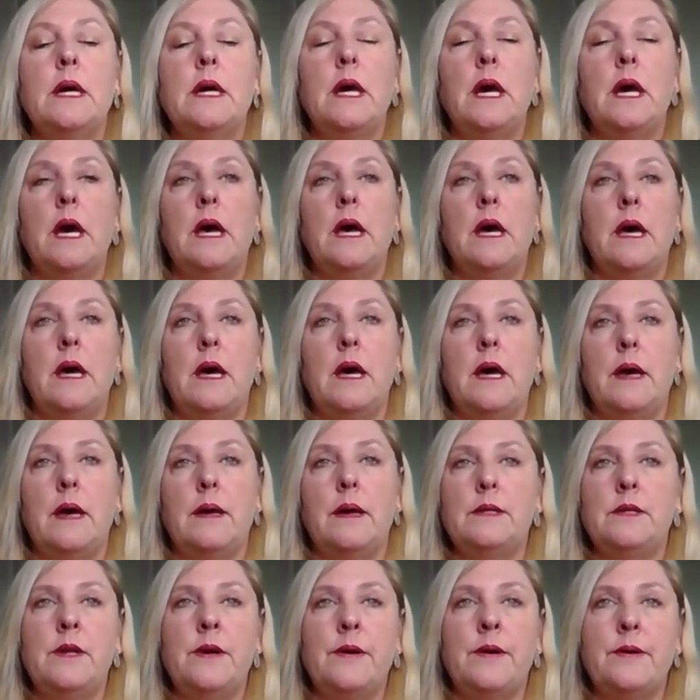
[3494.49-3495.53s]

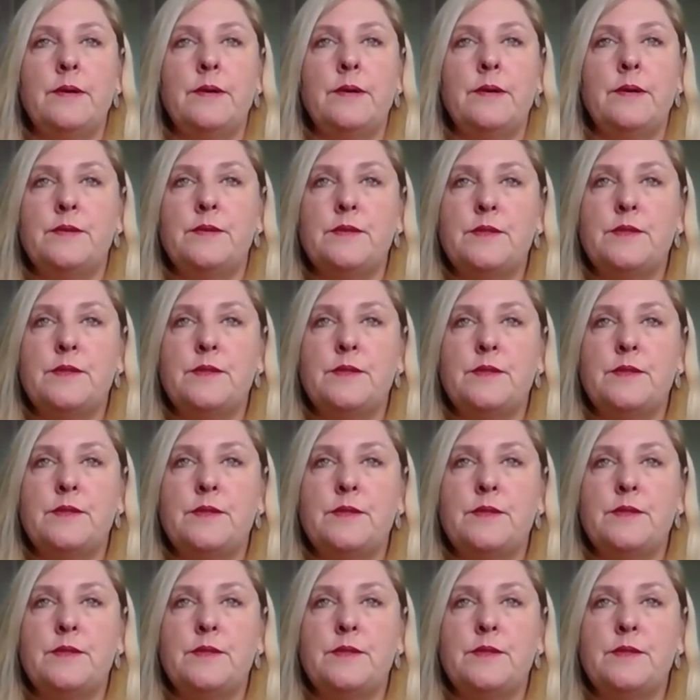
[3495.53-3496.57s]
No super
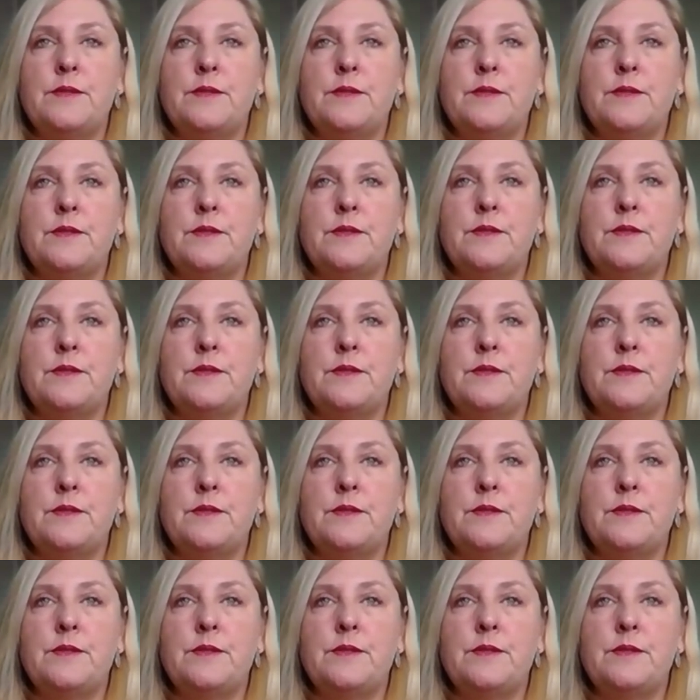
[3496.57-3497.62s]
involved in it,
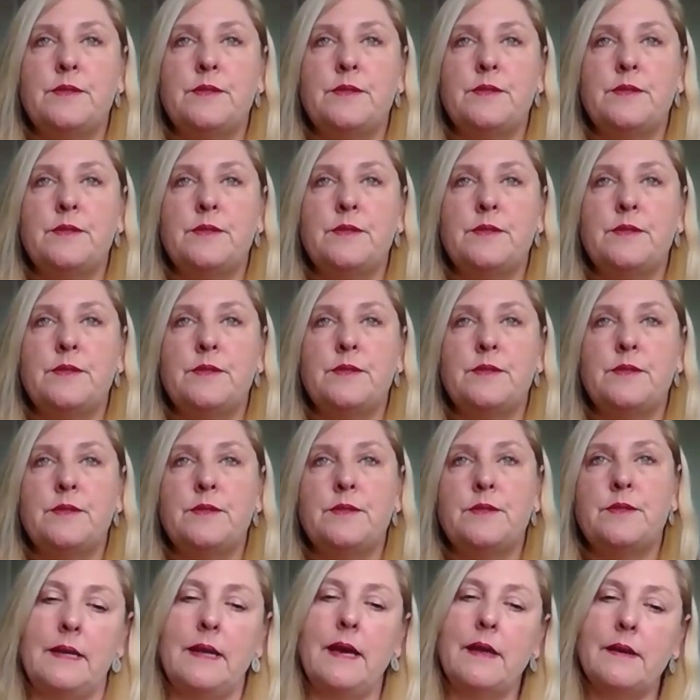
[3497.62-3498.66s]
but tax will be
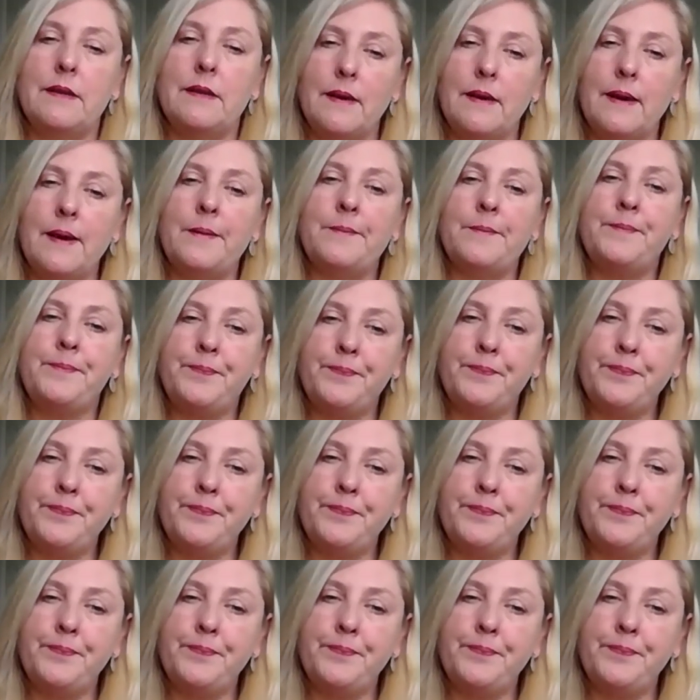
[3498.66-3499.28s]
taken out of that.